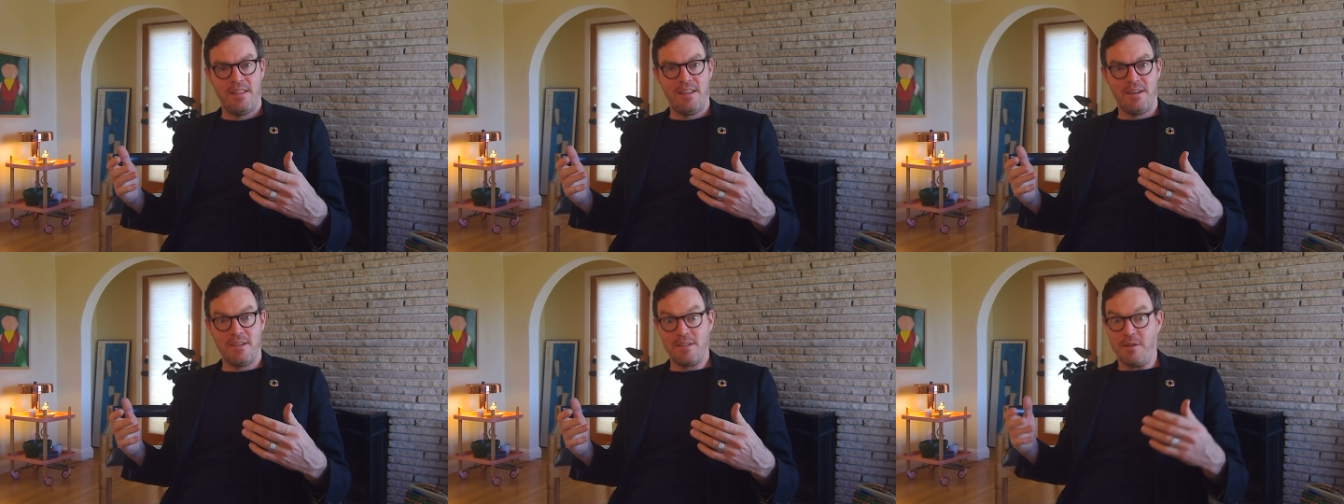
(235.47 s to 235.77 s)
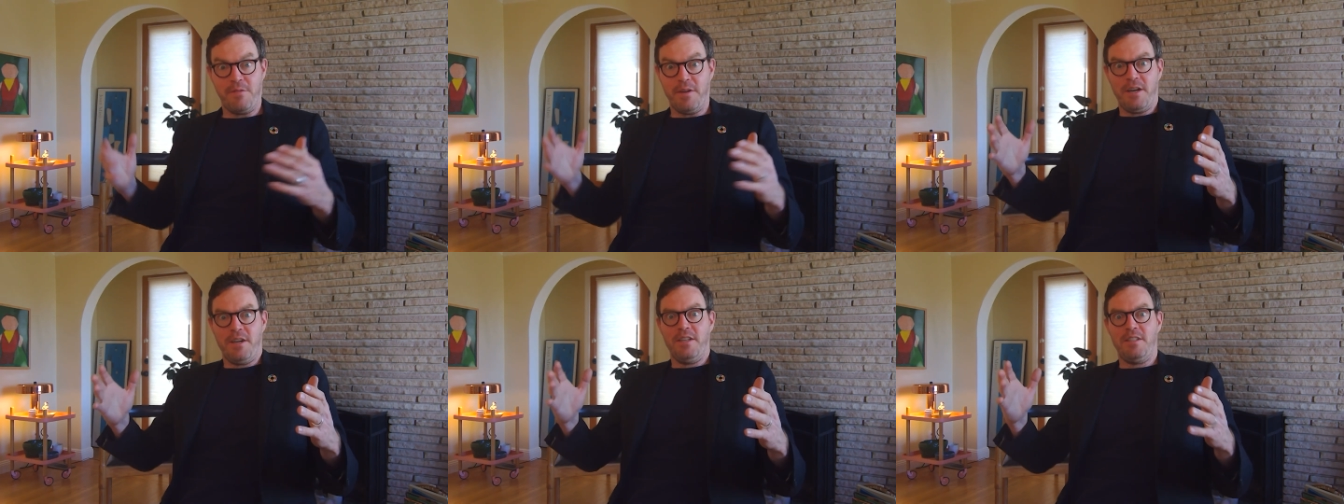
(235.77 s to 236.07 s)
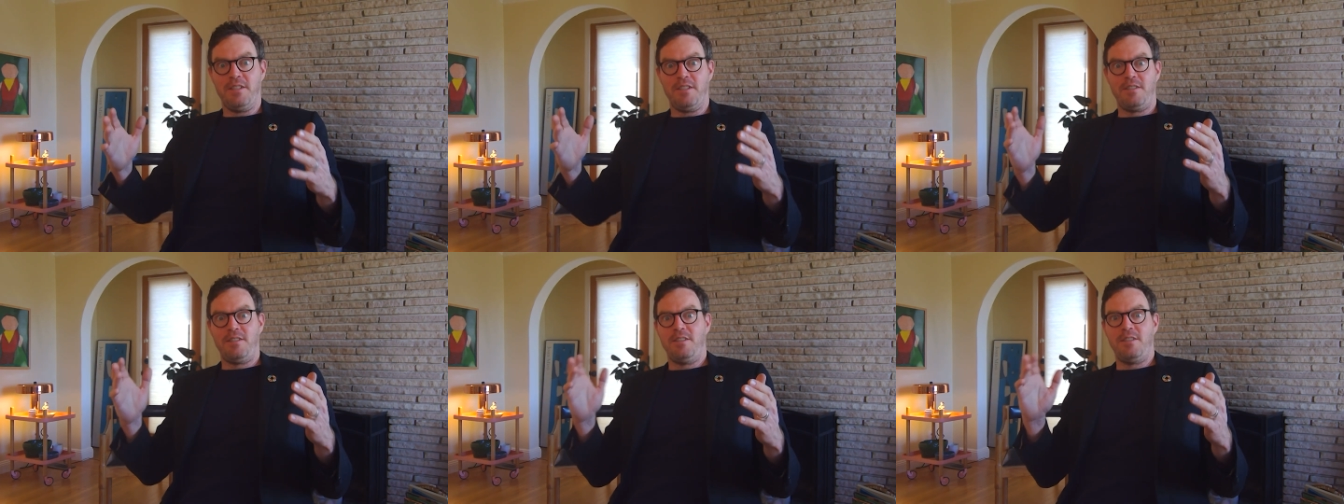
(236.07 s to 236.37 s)
there's a
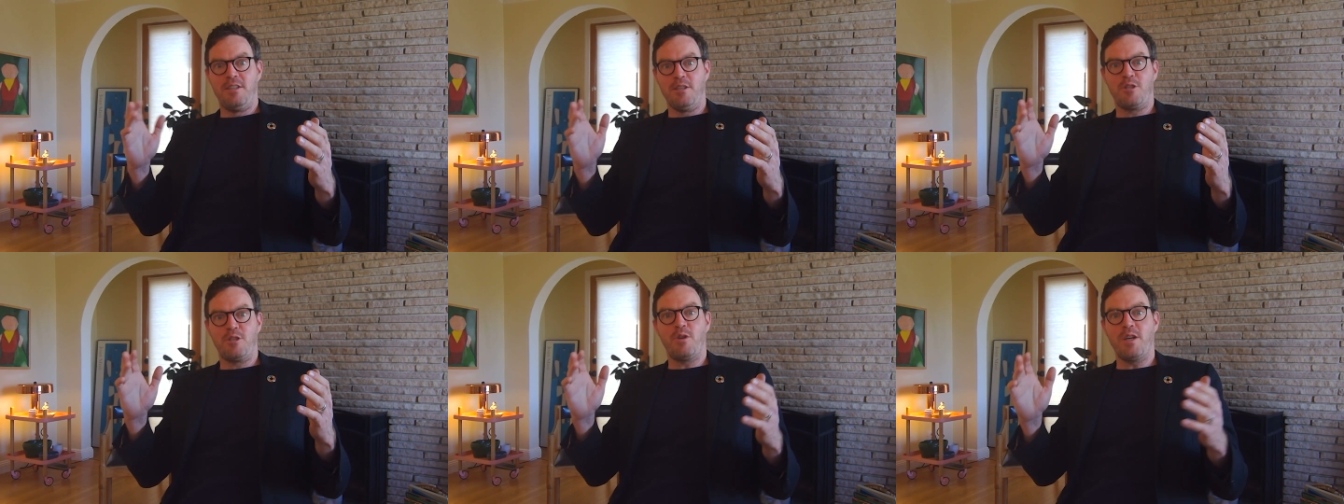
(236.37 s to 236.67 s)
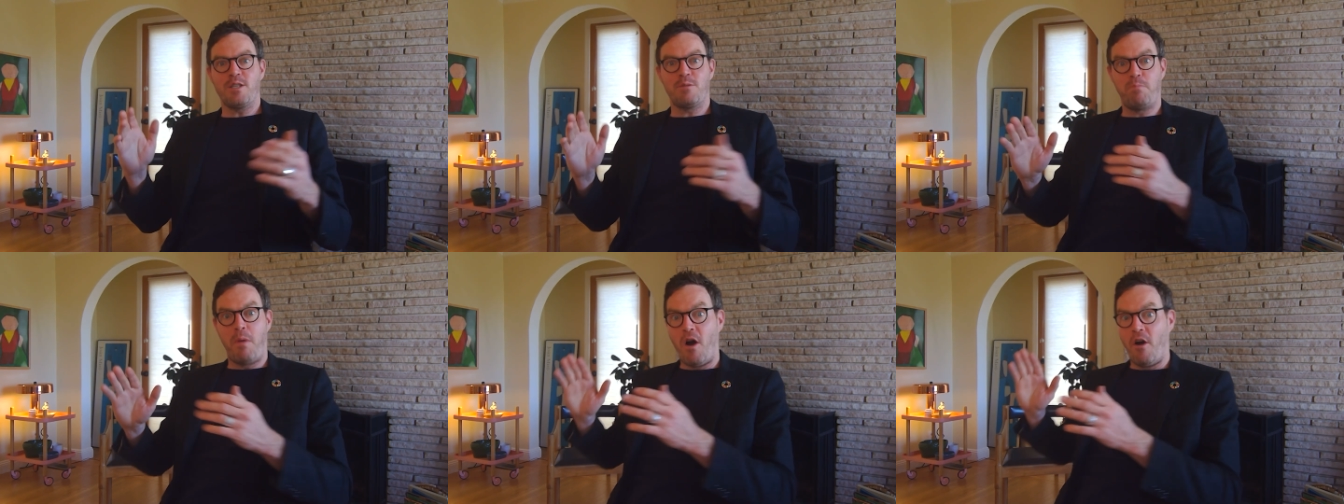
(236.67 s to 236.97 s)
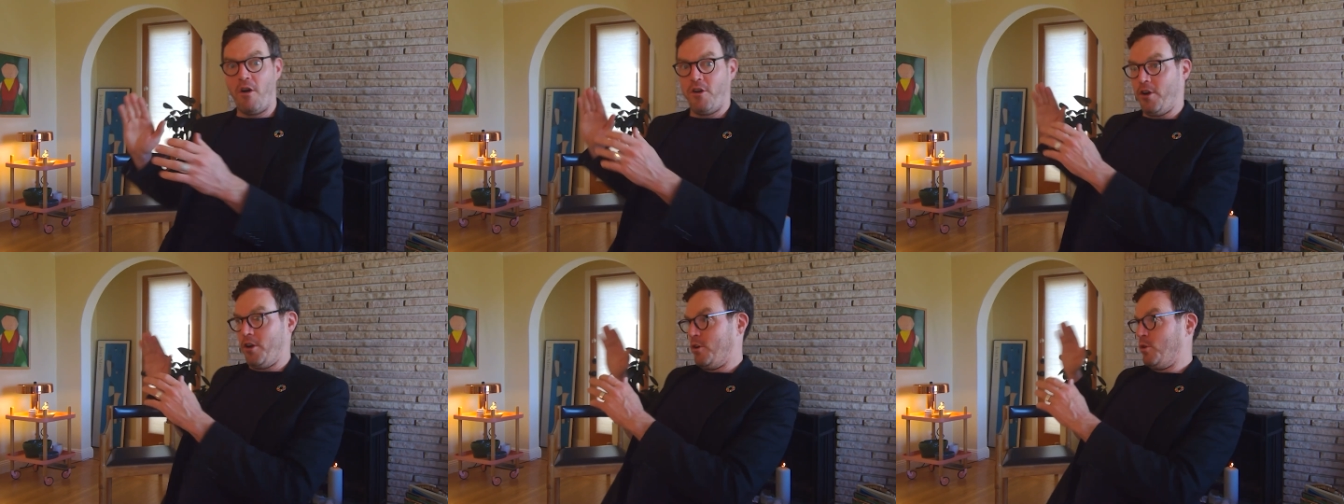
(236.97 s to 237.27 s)
very distressed
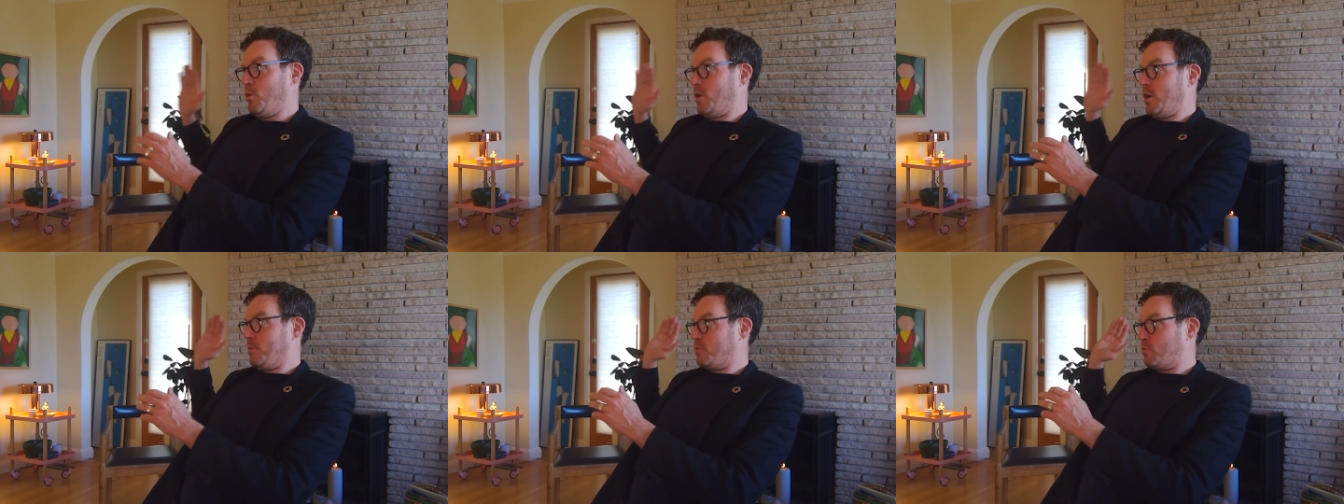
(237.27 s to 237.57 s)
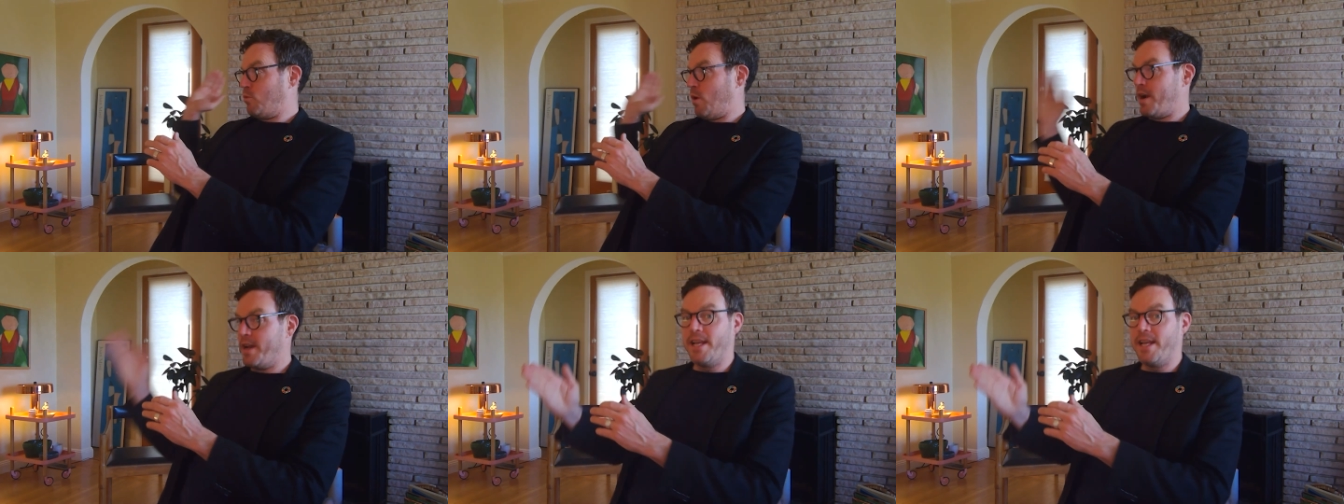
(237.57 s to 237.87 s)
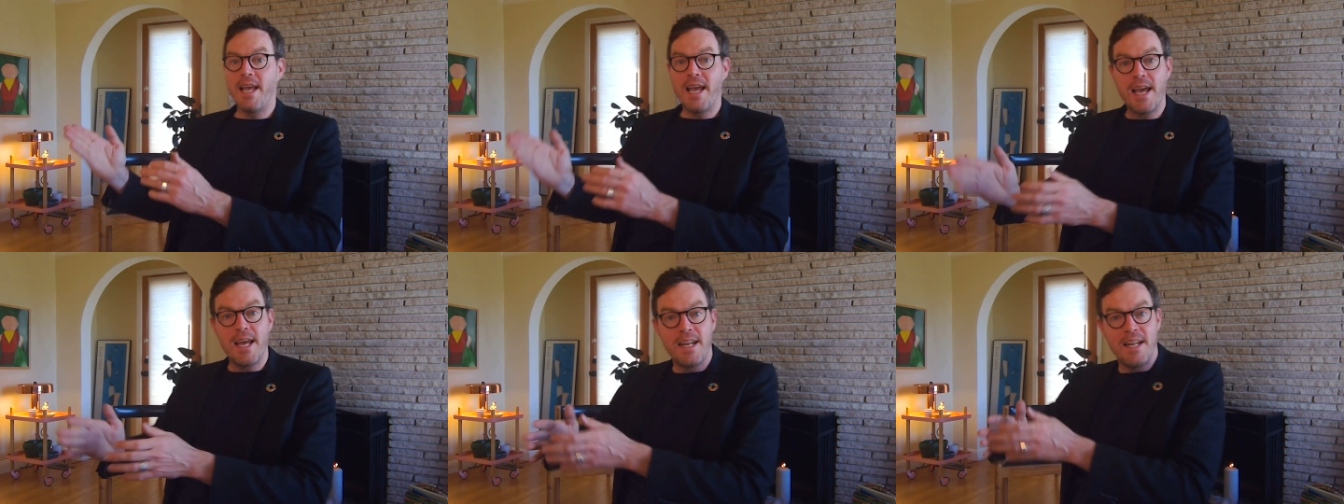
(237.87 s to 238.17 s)
partner who comes running
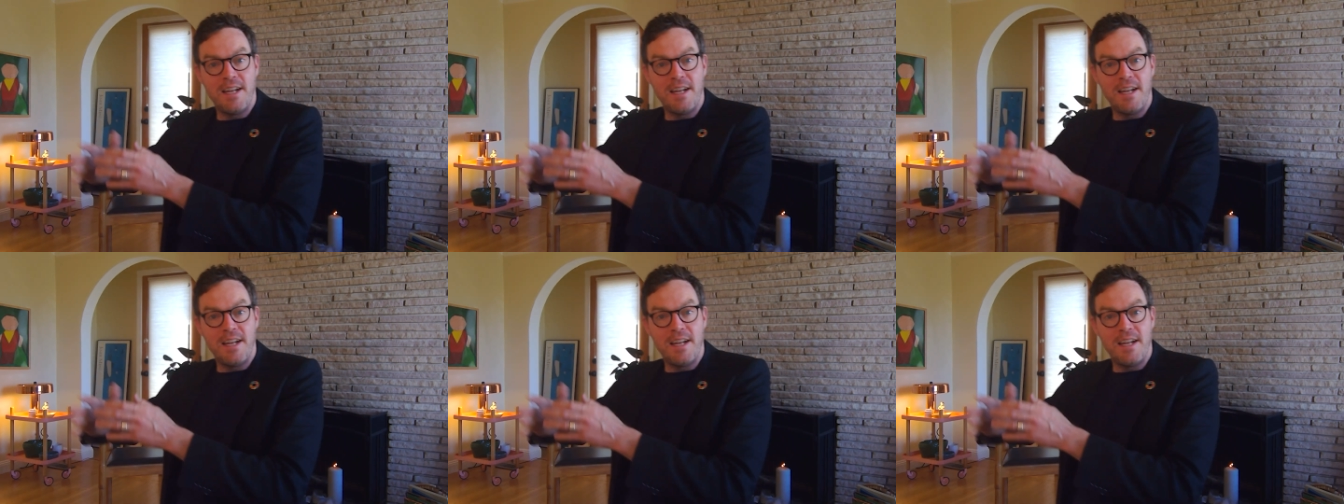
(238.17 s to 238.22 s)
in,